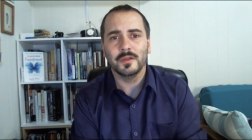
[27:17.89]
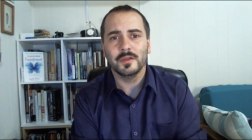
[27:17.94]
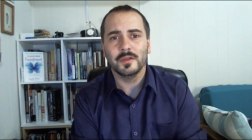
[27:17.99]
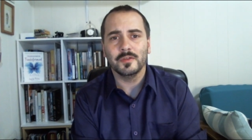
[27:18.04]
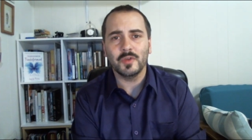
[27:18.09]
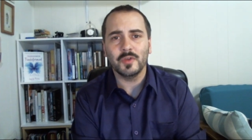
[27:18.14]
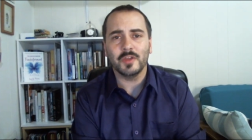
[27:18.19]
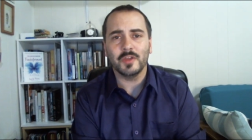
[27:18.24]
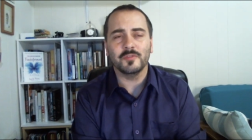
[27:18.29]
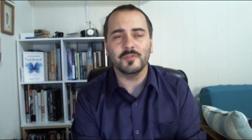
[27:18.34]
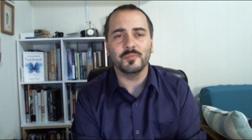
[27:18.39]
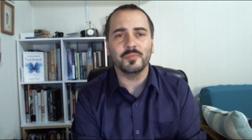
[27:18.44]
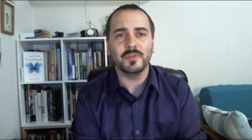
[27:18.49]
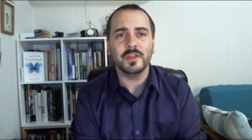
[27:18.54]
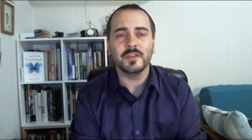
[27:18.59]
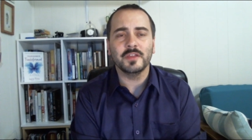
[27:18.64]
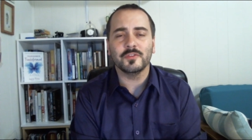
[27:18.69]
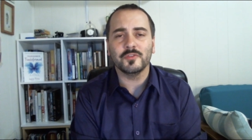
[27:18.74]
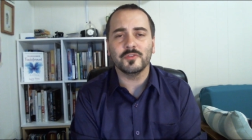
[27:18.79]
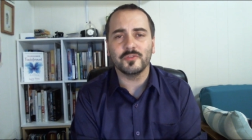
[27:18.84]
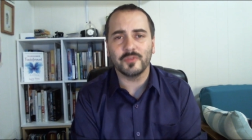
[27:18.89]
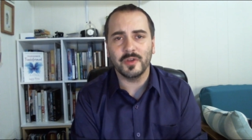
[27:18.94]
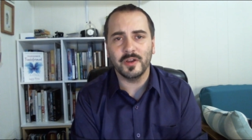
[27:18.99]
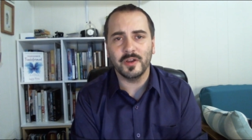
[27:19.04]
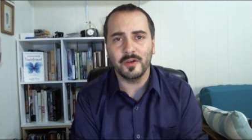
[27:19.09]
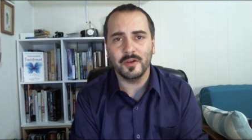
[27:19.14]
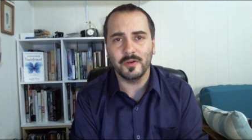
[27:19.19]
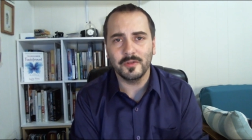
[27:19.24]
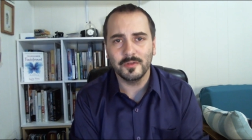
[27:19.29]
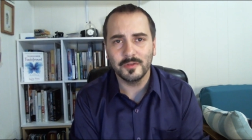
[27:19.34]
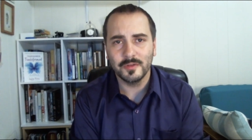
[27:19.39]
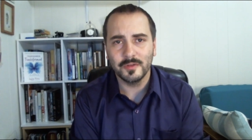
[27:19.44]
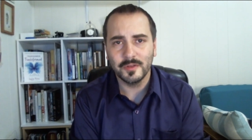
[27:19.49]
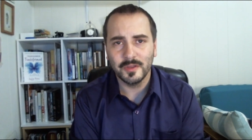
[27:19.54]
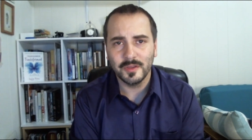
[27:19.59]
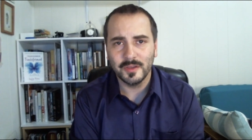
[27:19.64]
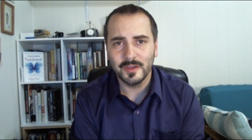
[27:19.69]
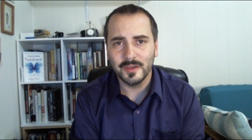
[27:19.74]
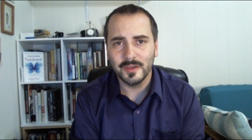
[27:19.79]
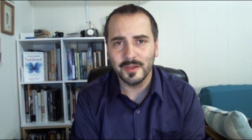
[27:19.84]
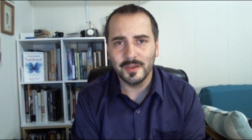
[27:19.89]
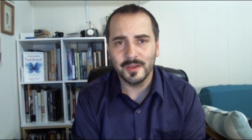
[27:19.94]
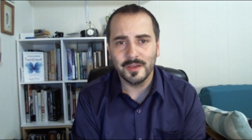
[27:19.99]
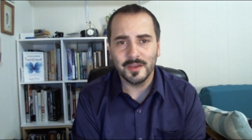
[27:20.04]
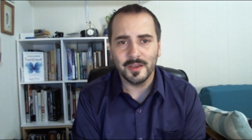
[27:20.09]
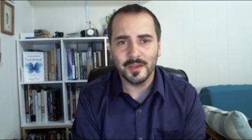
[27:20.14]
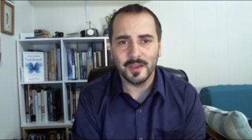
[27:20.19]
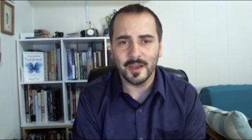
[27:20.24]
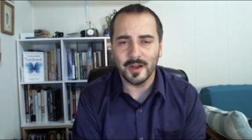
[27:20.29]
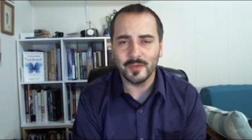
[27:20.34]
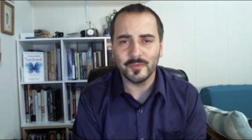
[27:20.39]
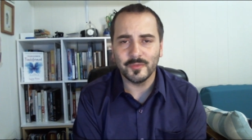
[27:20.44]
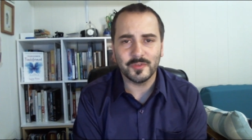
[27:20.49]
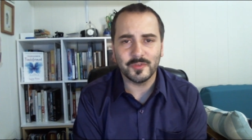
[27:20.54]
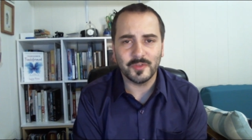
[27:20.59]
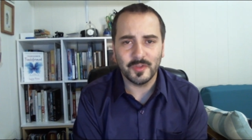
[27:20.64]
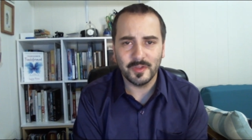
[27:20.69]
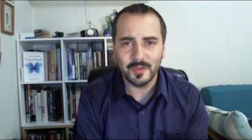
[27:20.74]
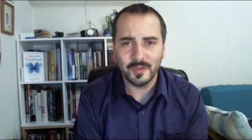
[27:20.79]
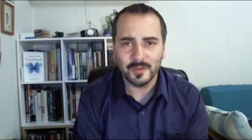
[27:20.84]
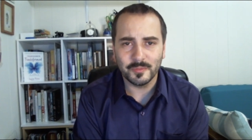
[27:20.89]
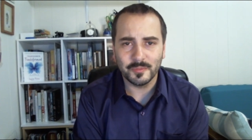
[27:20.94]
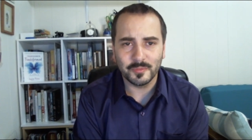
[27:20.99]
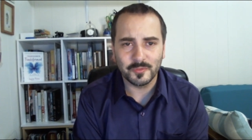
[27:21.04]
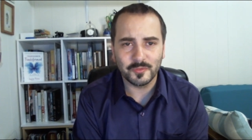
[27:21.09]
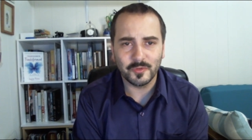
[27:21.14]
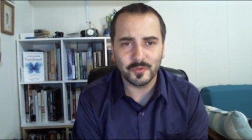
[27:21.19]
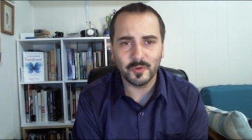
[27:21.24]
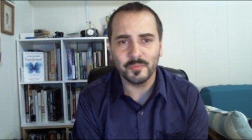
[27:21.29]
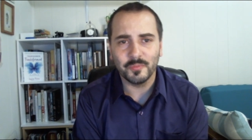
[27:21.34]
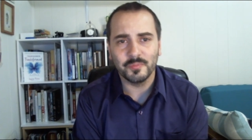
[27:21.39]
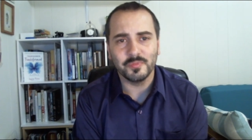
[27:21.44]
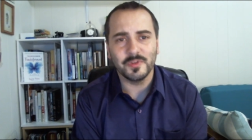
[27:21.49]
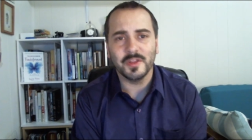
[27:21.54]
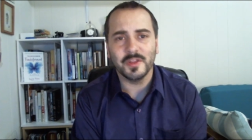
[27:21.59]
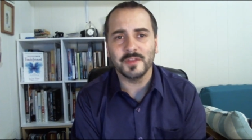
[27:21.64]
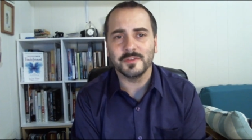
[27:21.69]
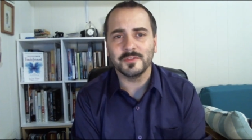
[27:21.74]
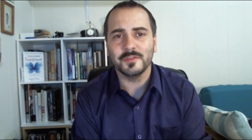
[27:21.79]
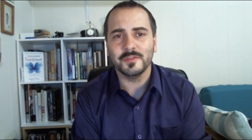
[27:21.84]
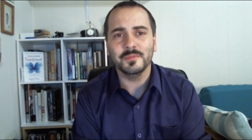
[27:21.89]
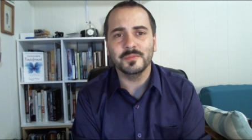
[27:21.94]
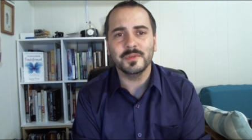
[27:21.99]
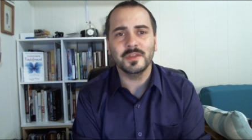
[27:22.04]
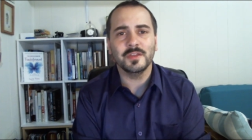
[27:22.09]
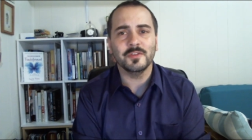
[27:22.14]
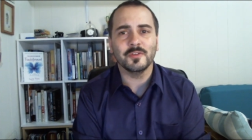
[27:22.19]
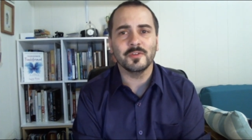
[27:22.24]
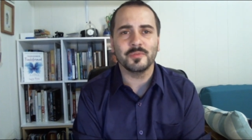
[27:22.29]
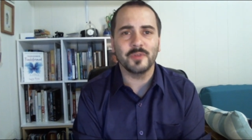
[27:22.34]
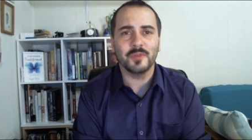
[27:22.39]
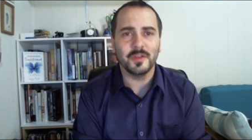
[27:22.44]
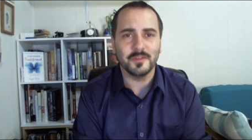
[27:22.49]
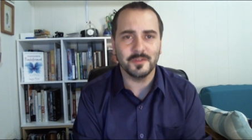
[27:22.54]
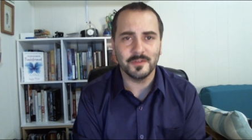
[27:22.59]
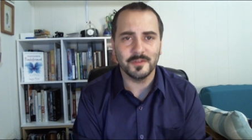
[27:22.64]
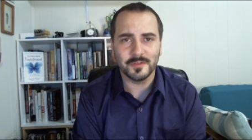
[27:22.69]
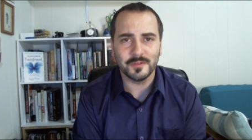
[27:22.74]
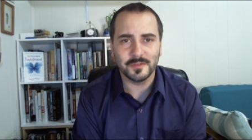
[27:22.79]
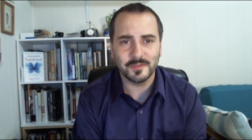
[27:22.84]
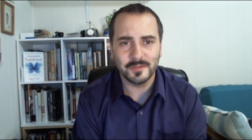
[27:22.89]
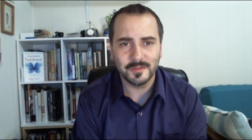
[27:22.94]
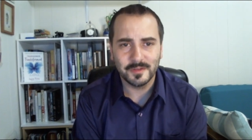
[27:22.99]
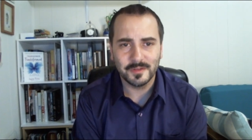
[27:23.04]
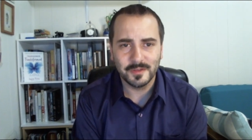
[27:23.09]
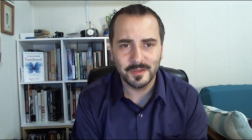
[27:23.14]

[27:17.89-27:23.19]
You guys have blazed a trail. And I'm just so blessed to be in your presence